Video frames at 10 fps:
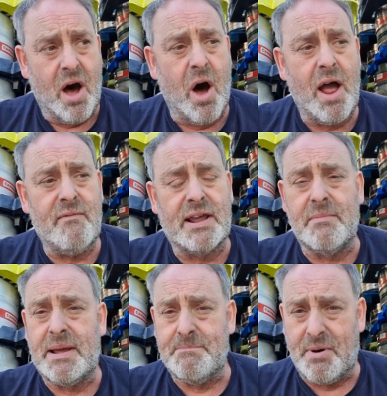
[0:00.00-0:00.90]
I
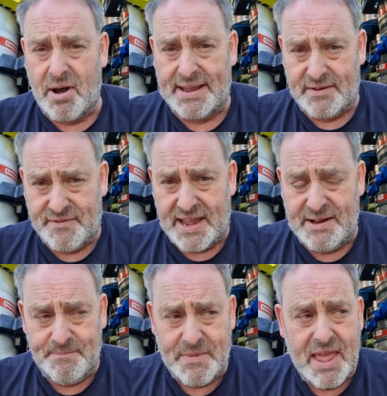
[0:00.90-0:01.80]
recommend buying a
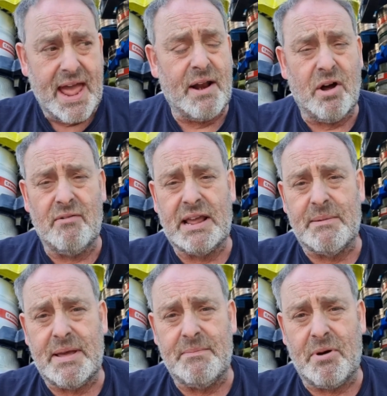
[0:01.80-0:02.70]
van, and I
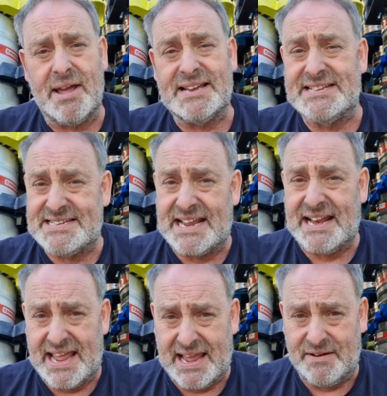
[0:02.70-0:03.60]
recommend buying a
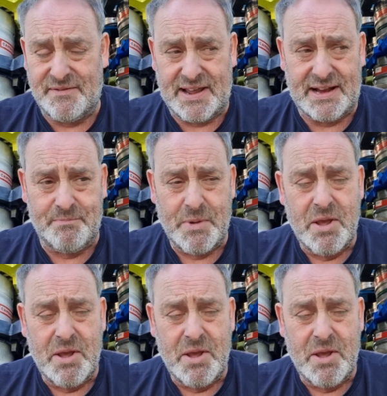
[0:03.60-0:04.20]
second-hand van,